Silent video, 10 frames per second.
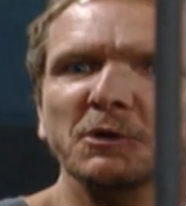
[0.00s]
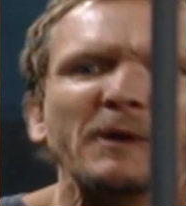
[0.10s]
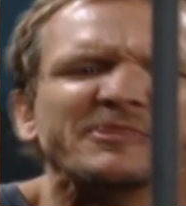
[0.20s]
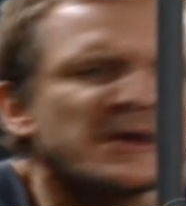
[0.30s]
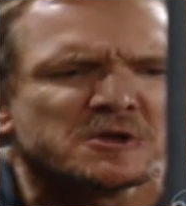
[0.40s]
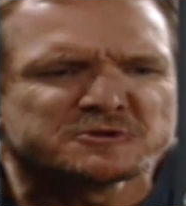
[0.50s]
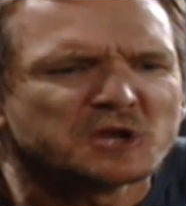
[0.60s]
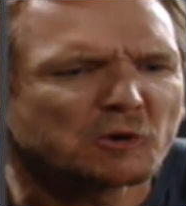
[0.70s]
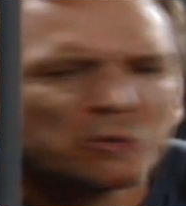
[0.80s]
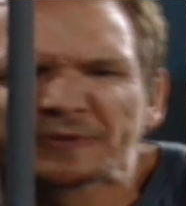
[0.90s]
The one, you
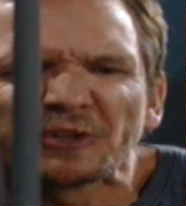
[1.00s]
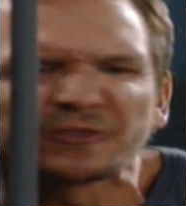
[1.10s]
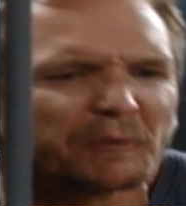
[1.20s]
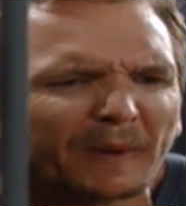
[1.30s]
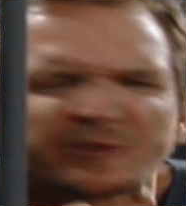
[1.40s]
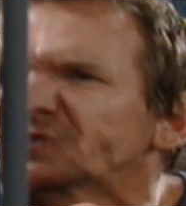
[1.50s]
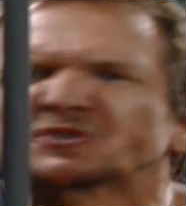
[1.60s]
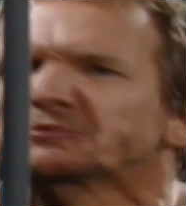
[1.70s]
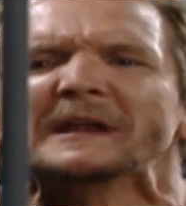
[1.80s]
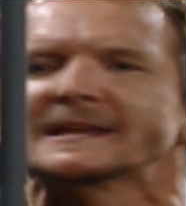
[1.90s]
know, who was just supposed to
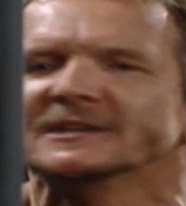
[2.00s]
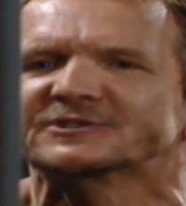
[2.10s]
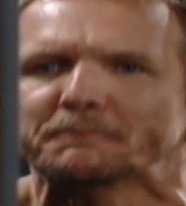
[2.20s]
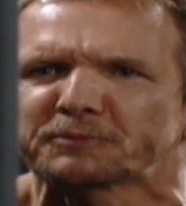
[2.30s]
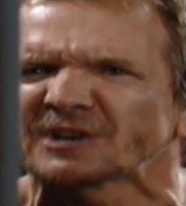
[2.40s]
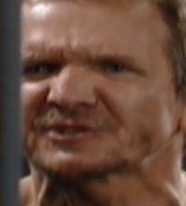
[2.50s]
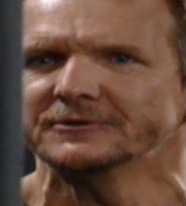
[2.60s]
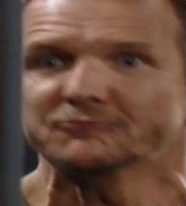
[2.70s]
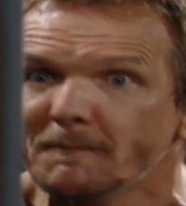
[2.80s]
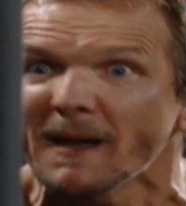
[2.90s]
shrink his
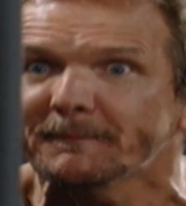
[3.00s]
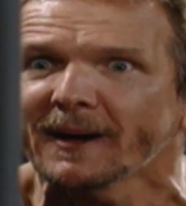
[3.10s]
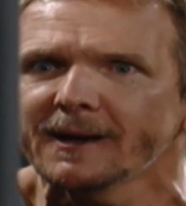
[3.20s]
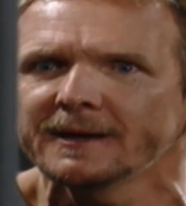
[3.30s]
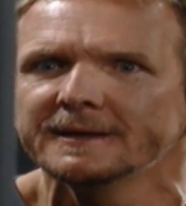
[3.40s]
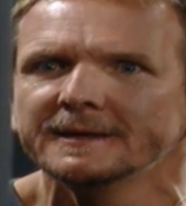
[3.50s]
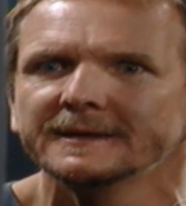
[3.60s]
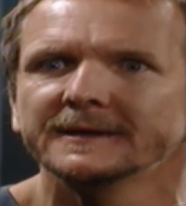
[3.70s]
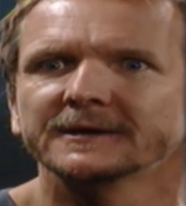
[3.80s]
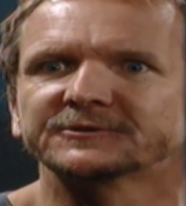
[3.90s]
depression, remember?
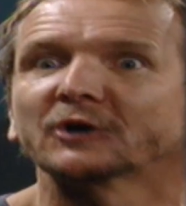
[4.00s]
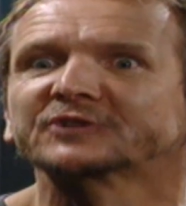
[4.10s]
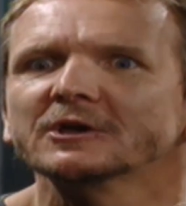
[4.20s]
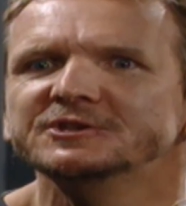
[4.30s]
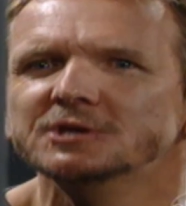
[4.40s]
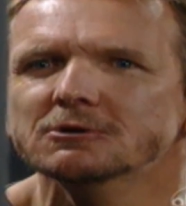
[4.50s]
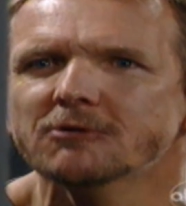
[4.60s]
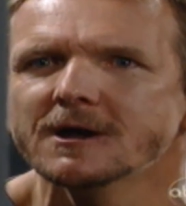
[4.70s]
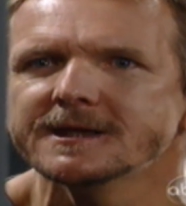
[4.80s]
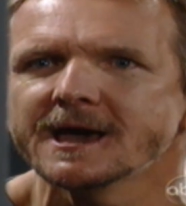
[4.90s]
Dr.
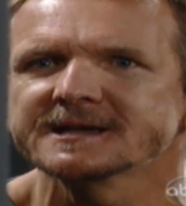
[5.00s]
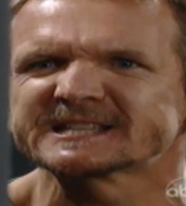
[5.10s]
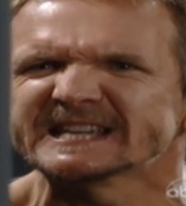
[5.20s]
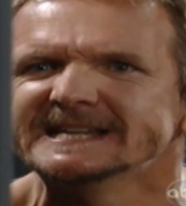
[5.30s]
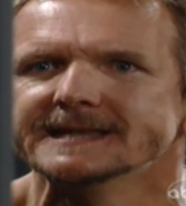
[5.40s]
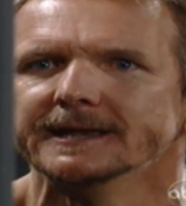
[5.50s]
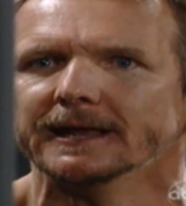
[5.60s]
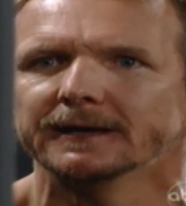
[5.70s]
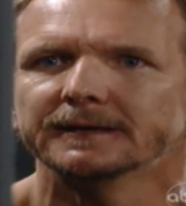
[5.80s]
Ewen Keenan.